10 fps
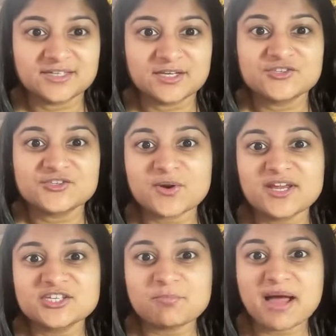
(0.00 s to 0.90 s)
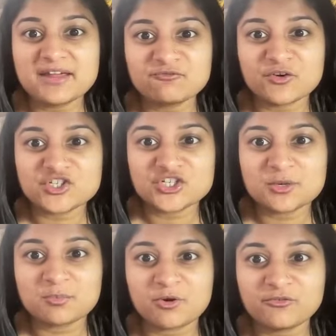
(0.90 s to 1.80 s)
constraints on pipe friction
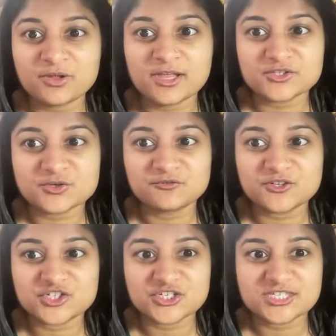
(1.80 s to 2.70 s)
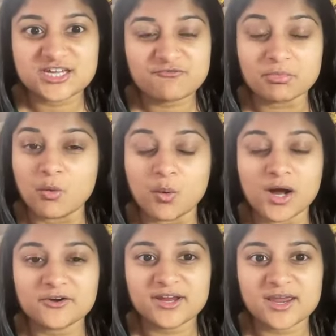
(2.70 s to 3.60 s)
and perf cluster efficiency from the
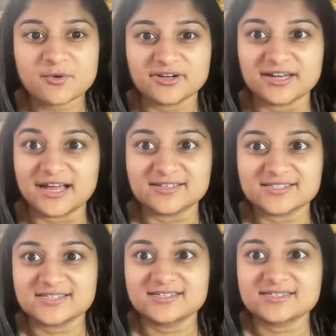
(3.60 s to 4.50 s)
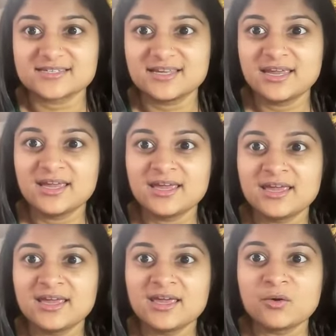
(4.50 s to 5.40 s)
water hammer analysis.
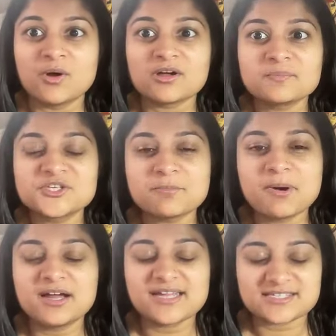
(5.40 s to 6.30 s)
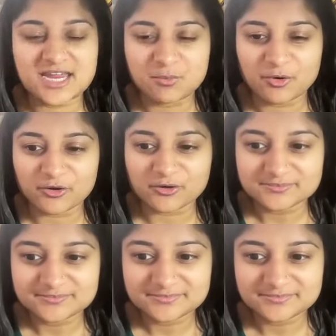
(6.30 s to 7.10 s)
Welcome to the podcast, Gabriel.